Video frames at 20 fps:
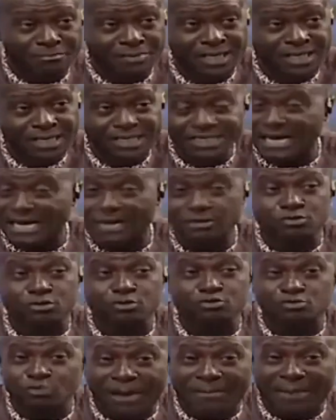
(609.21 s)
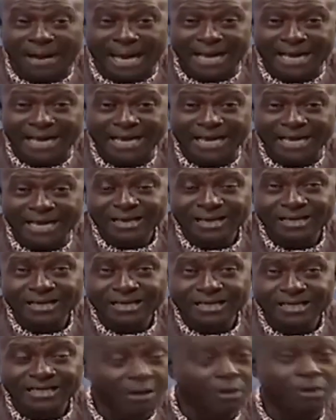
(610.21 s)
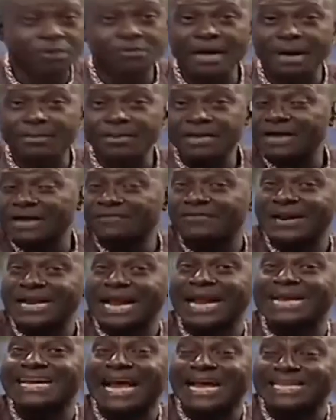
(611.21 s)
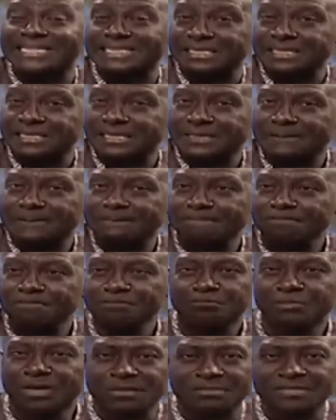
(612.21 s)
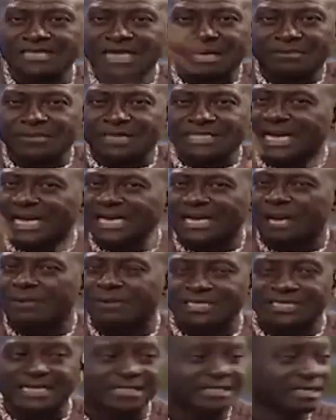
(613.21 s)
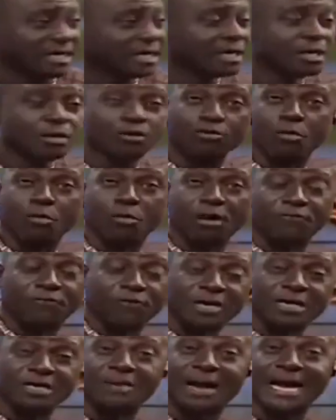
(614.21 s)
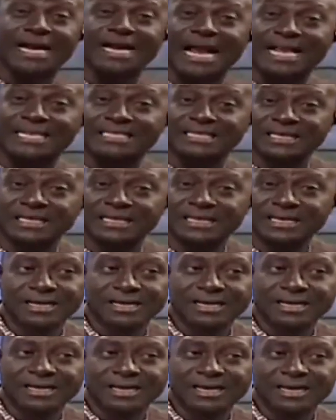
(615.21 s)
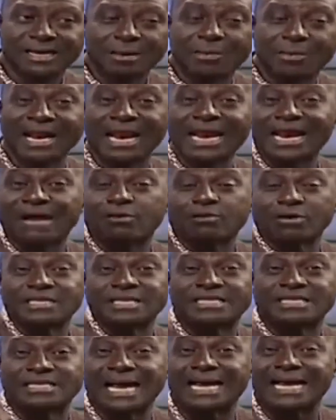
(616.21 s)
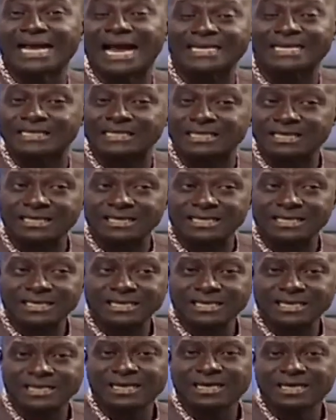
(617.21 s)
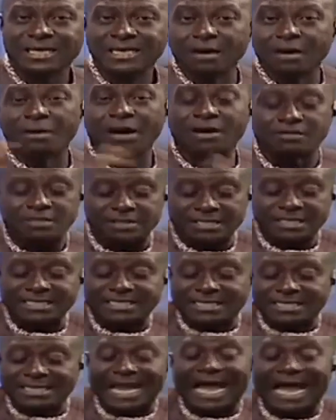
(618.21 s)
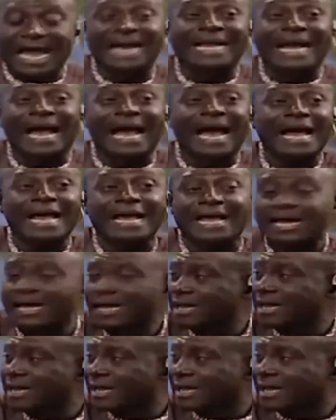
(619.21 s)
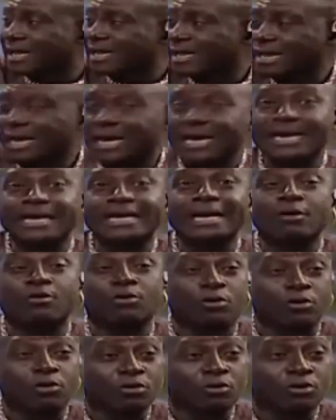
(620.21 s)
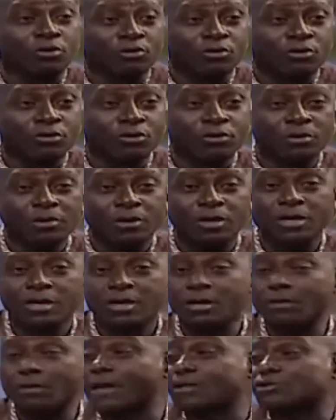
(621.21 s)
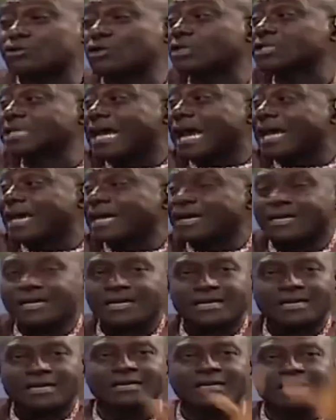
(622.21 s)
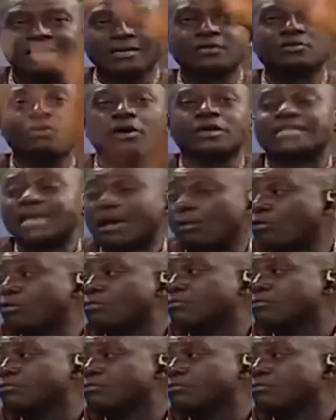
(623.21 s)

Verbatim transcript: Send ton ton aba. Ye would be a friend of daddy. Minim said a message can't be tested. Go more phone in my daddy. Men are not quite a daddy. No, I sense an car. No, no, no. No, a soldier. No, dear goom.